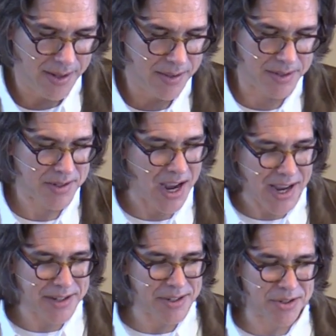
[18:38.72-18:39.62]
The
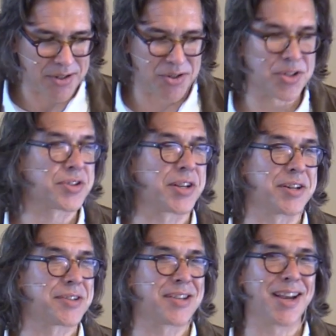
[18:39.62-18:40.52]
scientist is just going
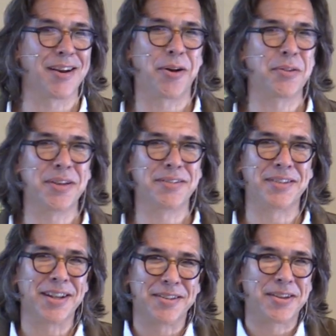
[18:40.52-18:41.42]
to say all these
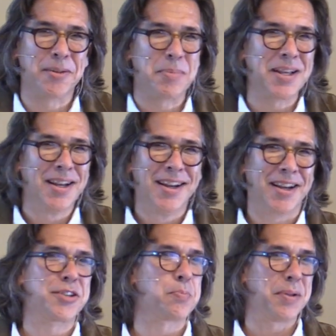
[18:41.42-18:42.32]
things can be
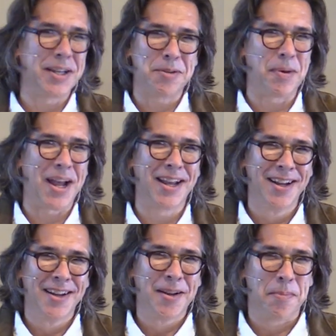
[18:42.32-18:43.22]
explained by
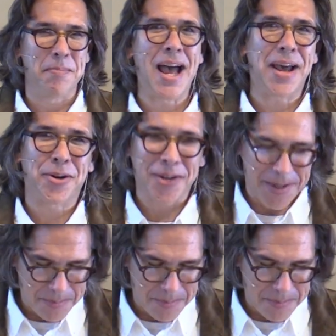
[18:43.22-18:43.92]
matter in